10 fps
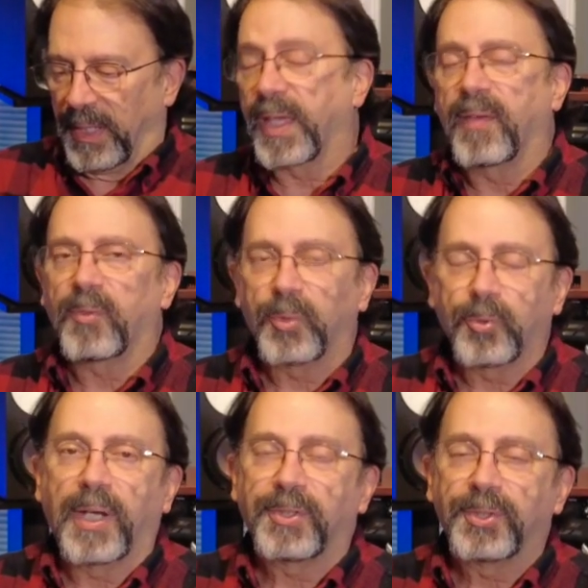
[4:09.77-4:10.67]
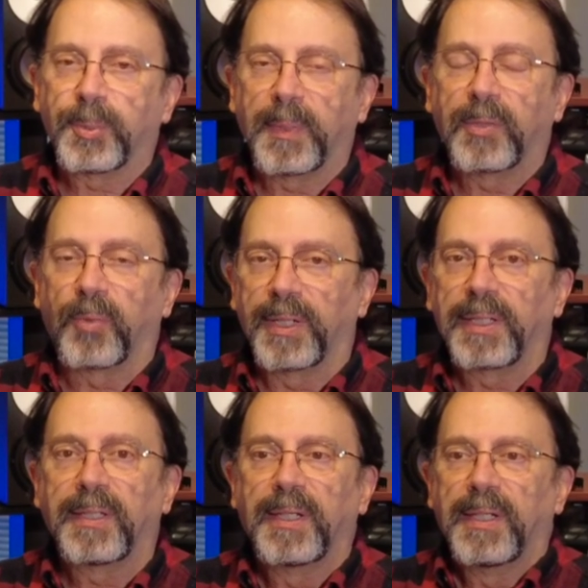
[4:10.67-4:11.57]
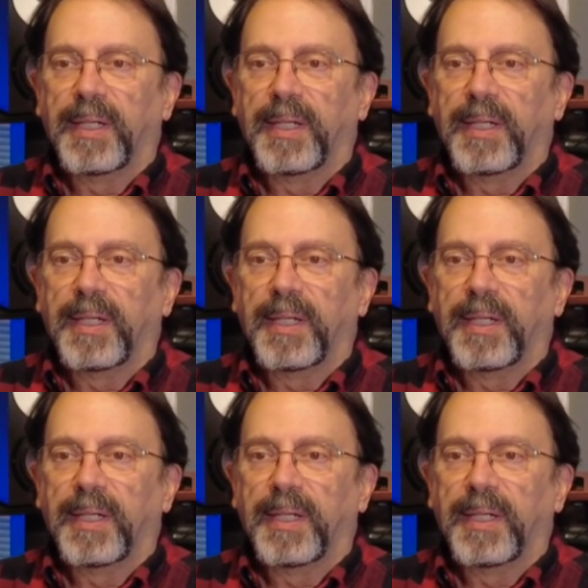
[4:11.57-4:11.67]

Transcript: I have the retraction speed running